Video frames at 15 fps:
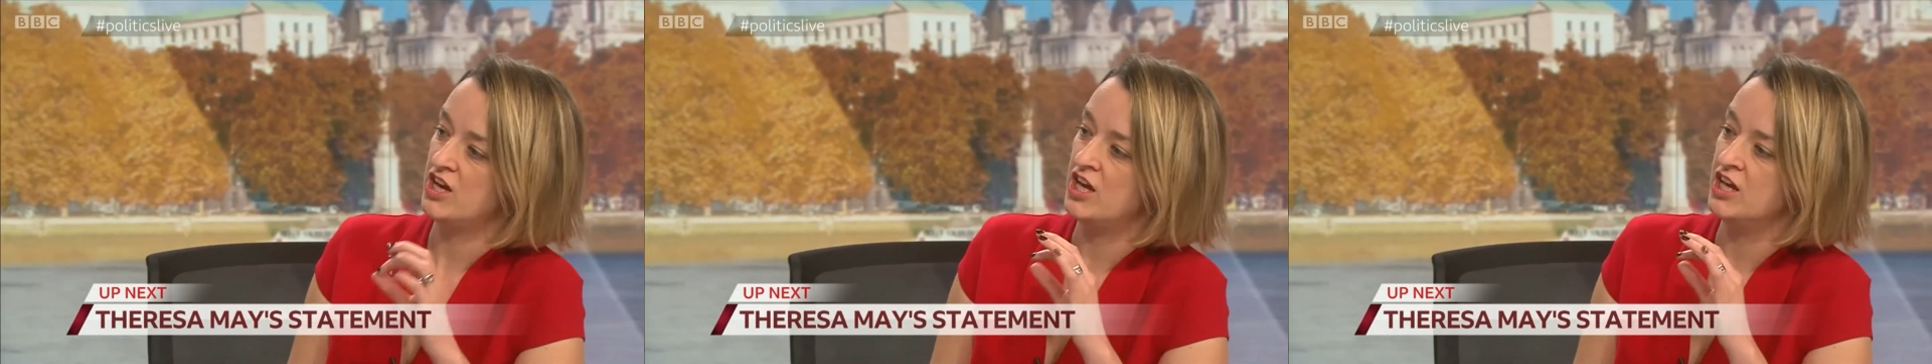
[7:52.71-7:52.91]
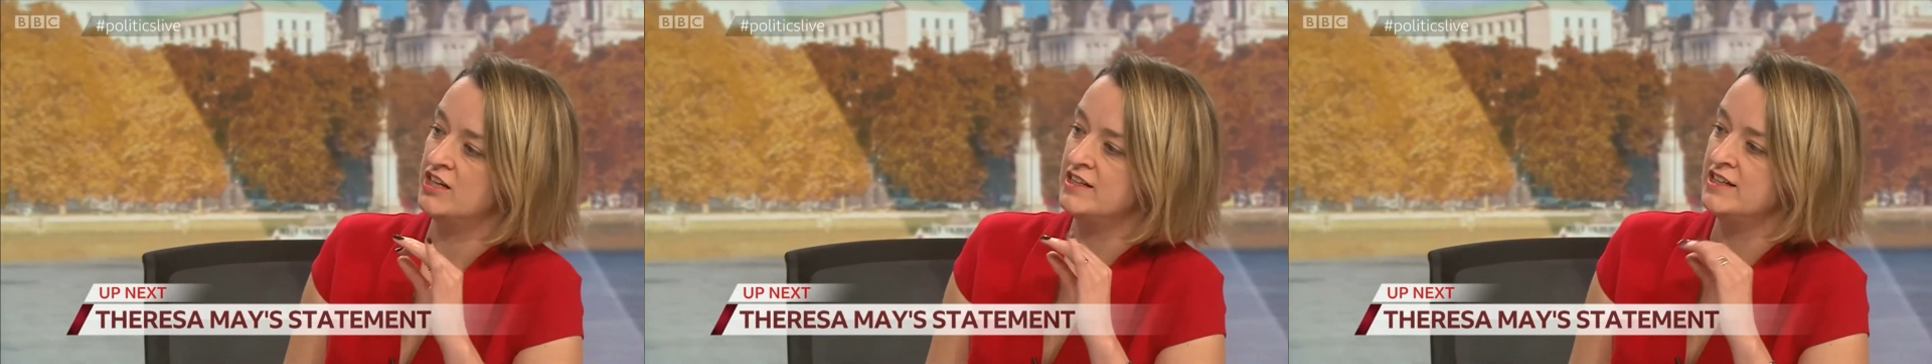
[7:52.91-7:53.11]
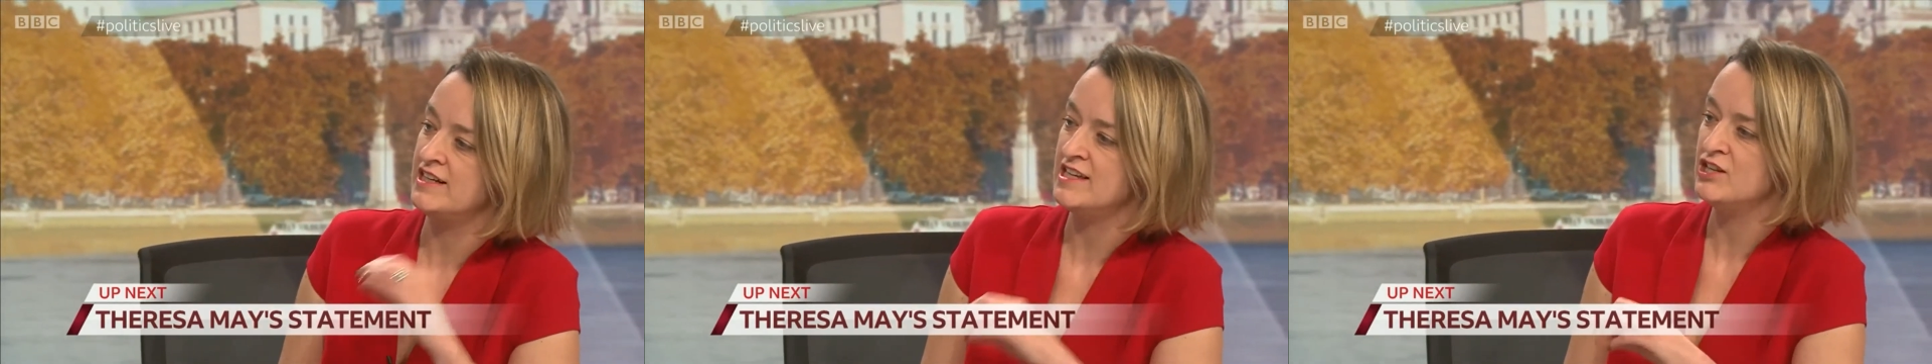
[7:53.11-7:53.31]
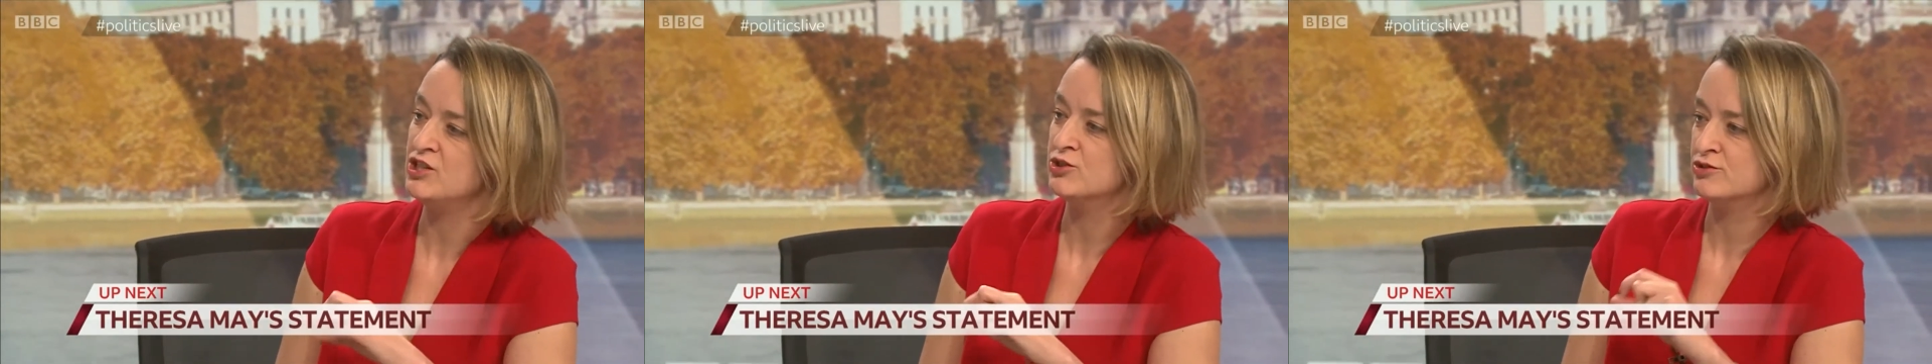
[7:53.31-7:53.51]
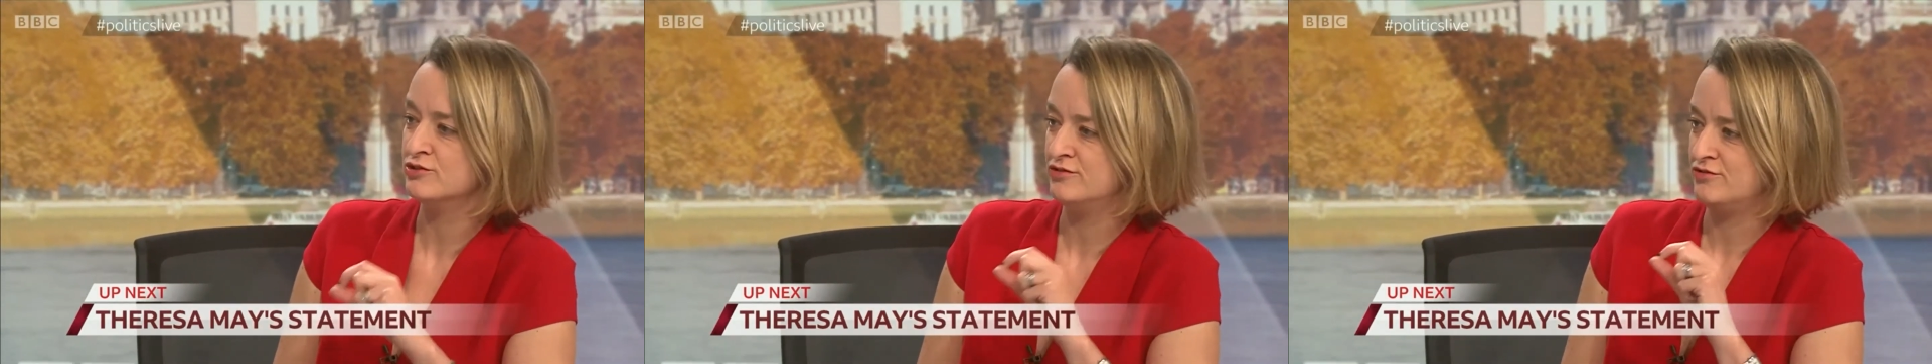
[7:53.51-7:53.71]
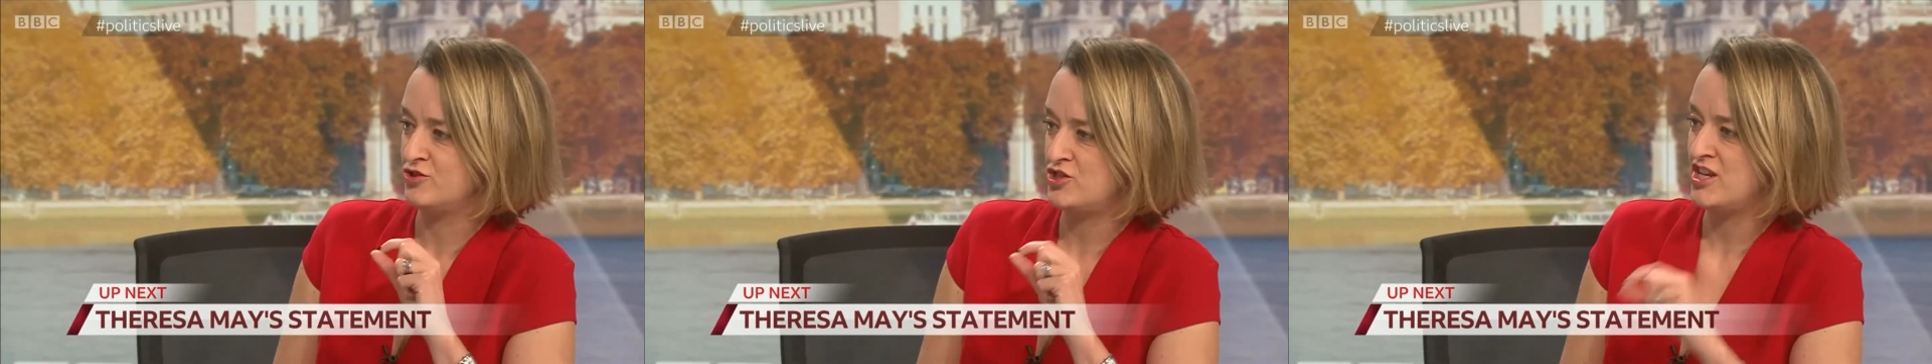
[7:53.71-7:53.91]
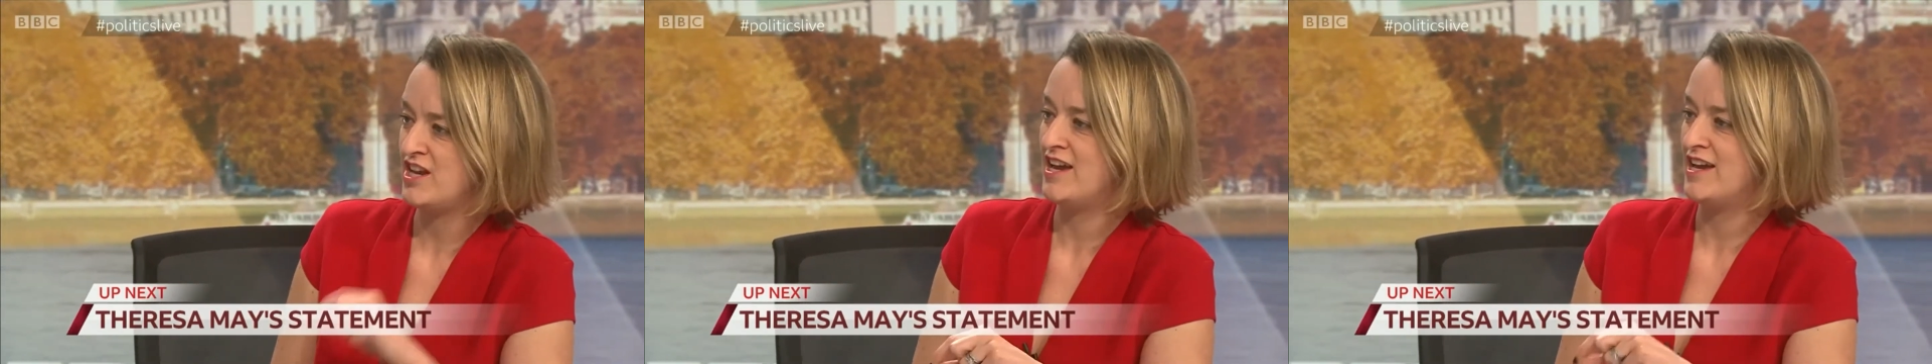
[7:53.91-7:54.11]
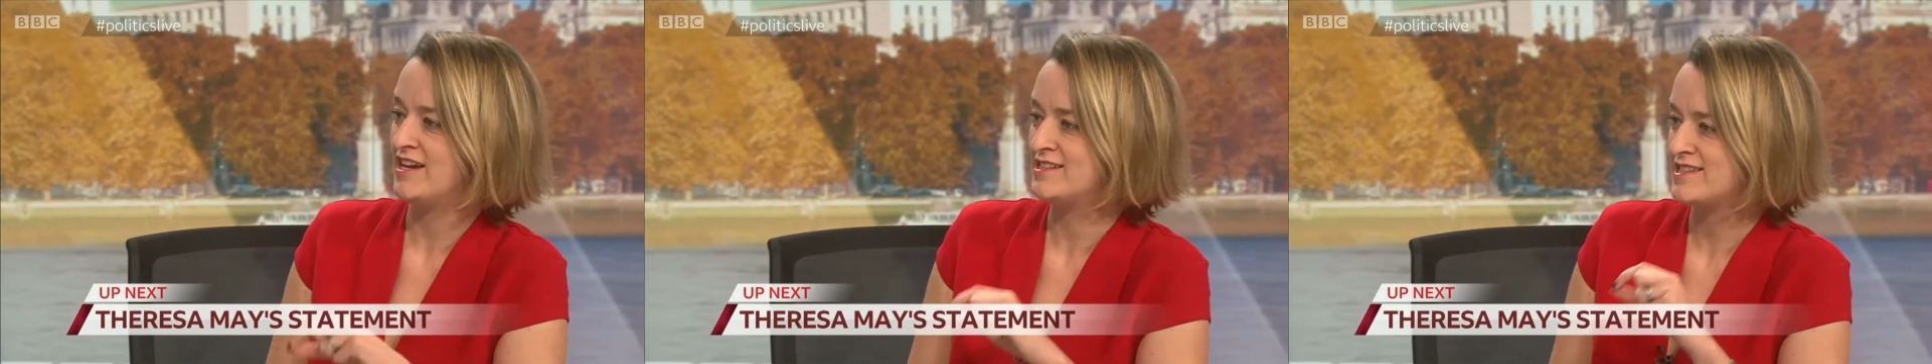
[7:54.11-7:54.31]
a legal
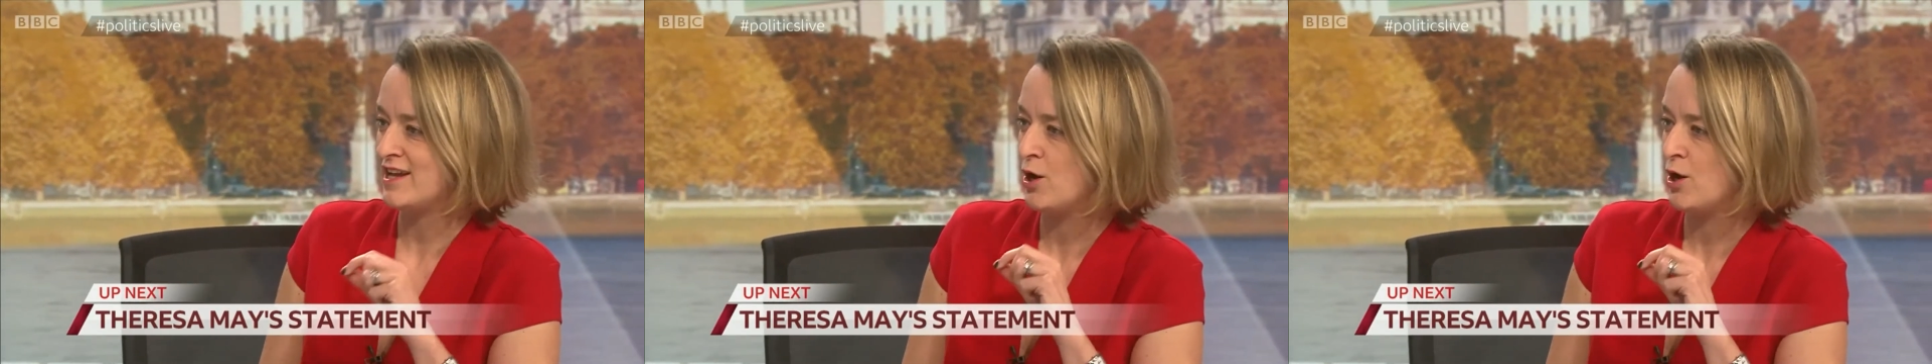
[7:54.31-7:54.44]
text,